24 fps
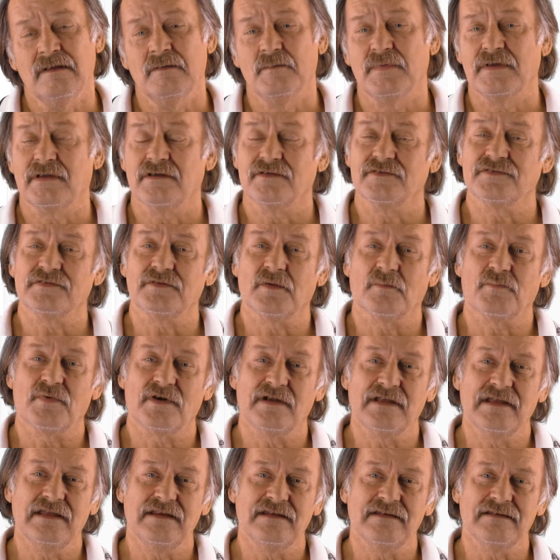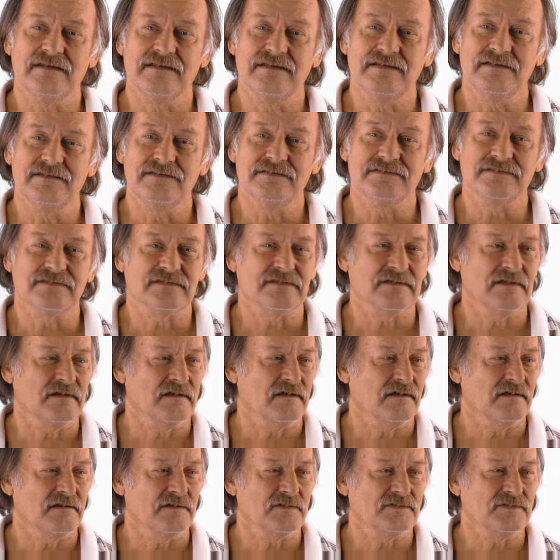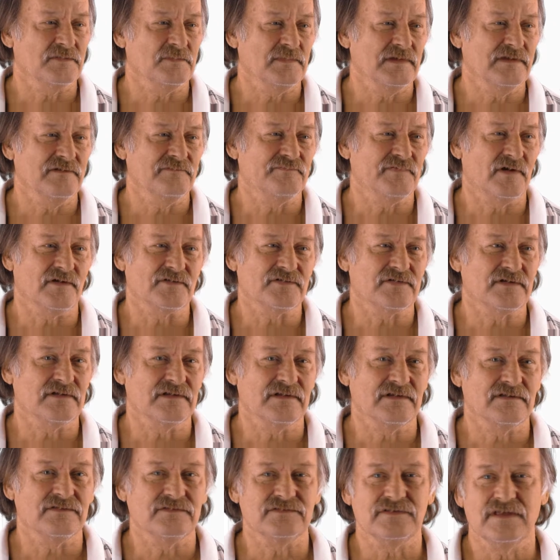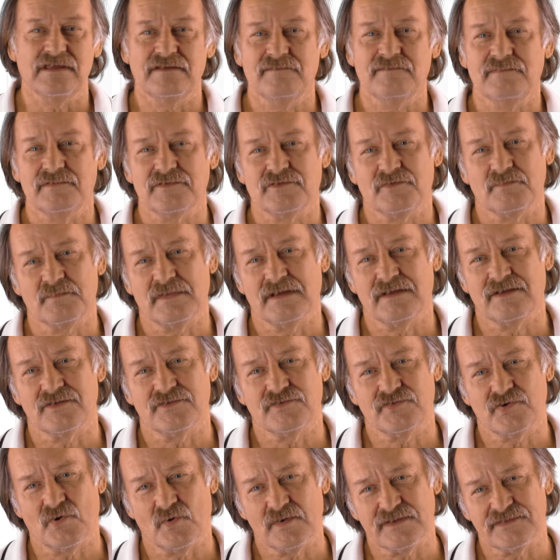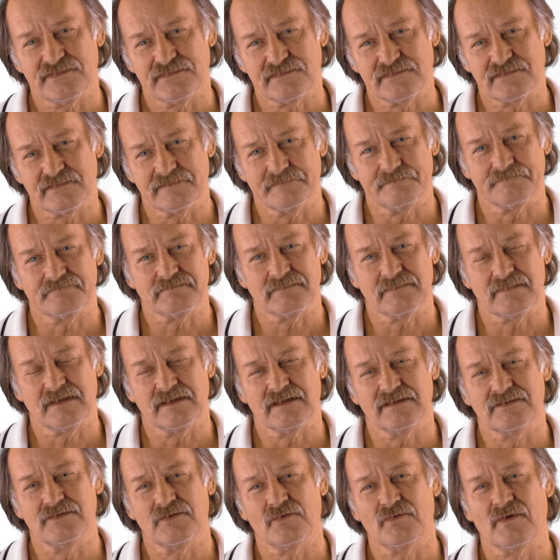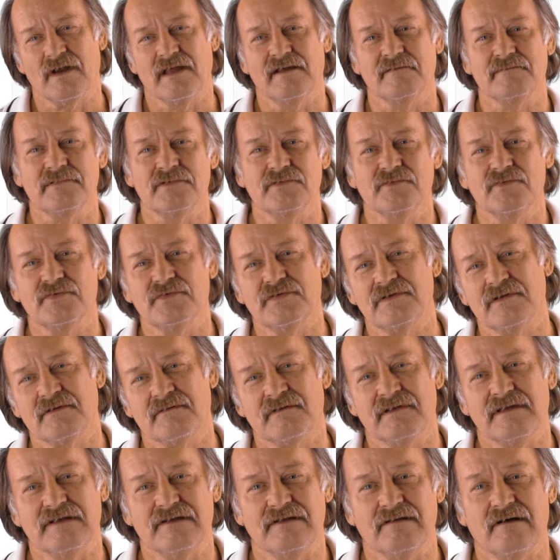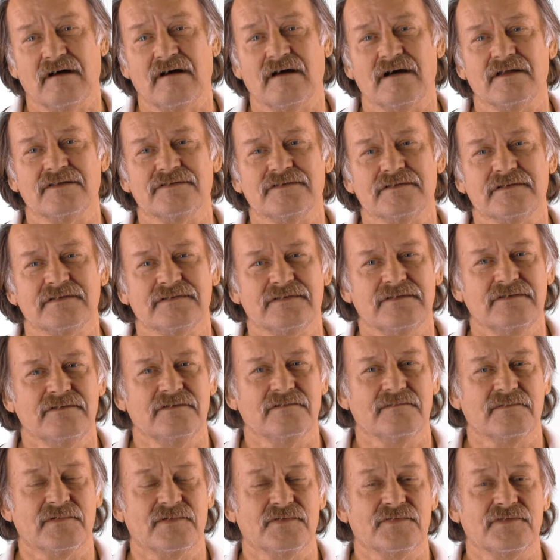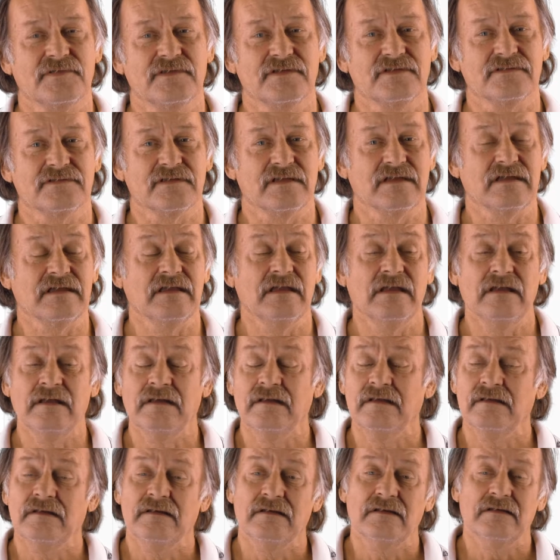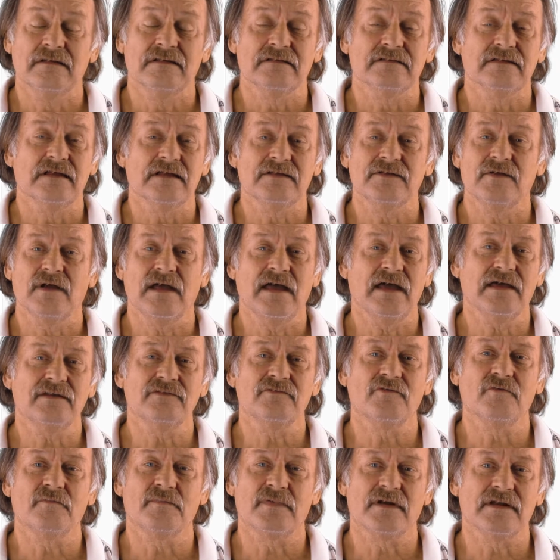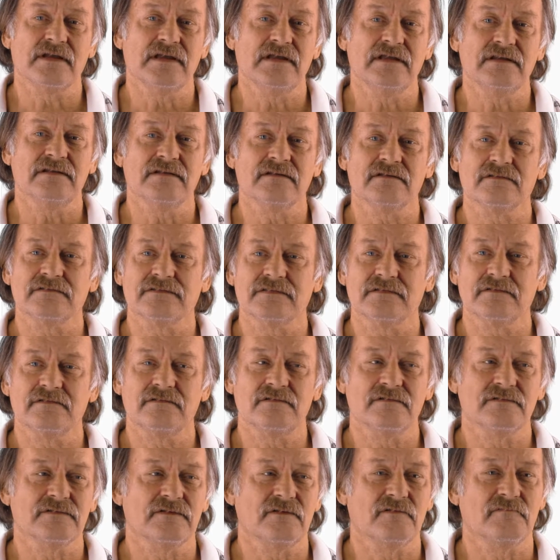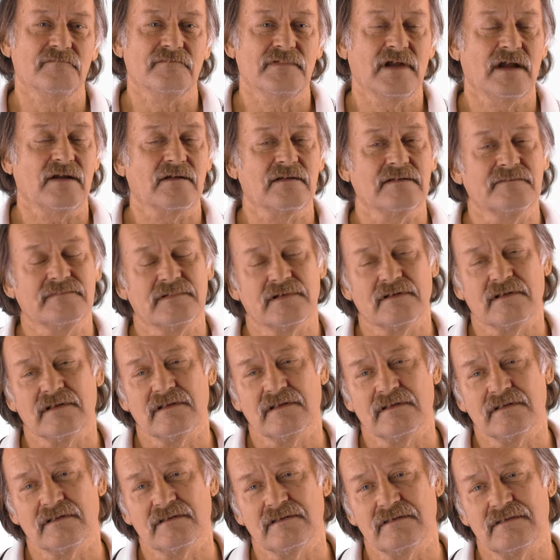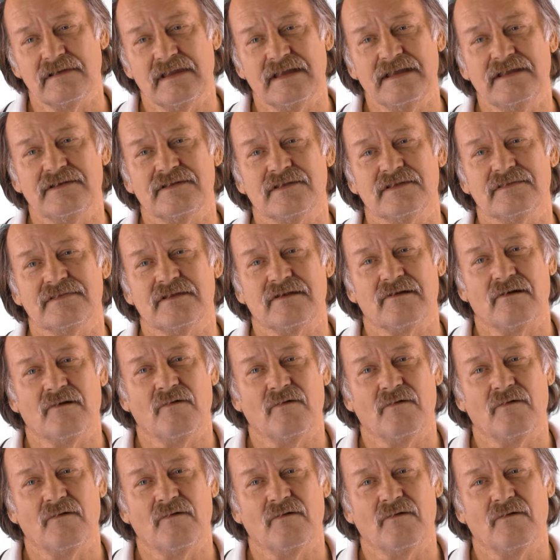Because a brain needs to be functioning even to make a choice. And your evolutionary gods at the university say that you had no brain until, very, very late in their